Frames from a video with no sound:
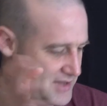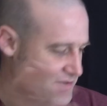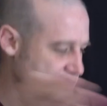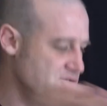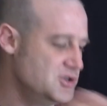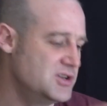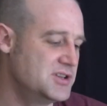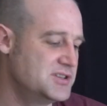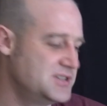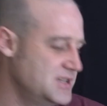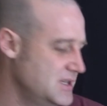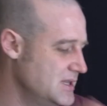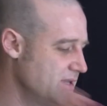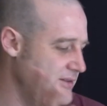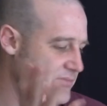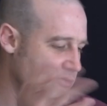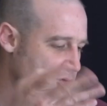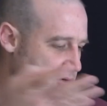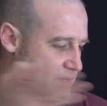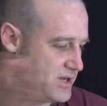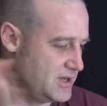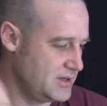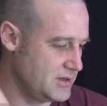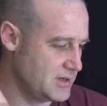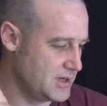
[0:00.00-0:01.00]
So you can see they've
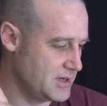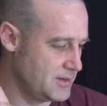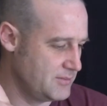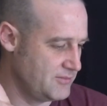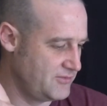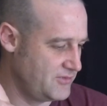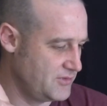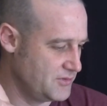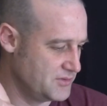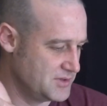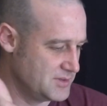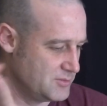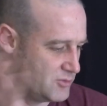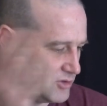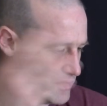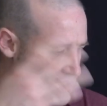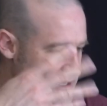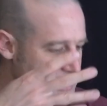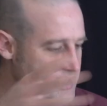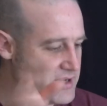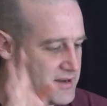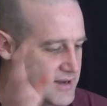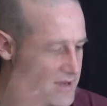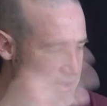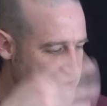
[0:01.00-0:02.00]
already filled them all
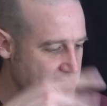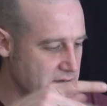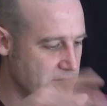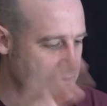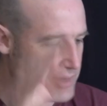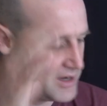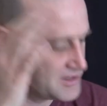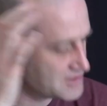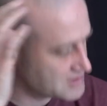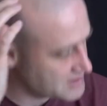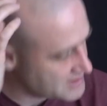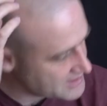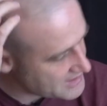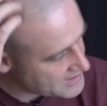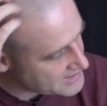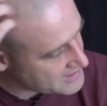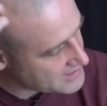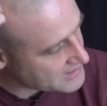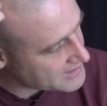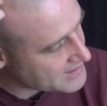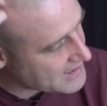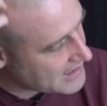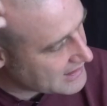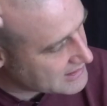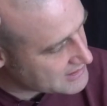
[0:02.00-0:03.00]
in, and now they're gradually getting
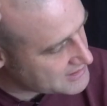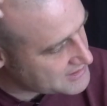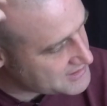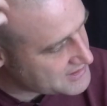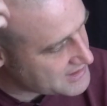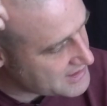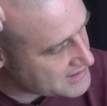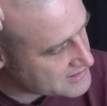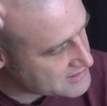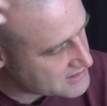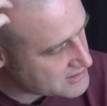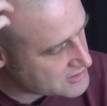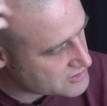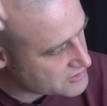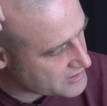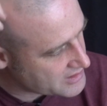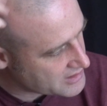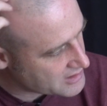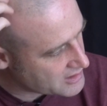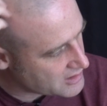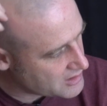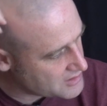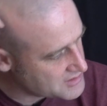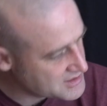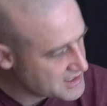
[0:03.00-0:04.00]
colored as the train
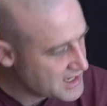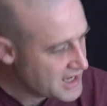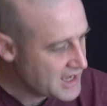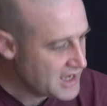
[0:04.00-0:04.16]
goes.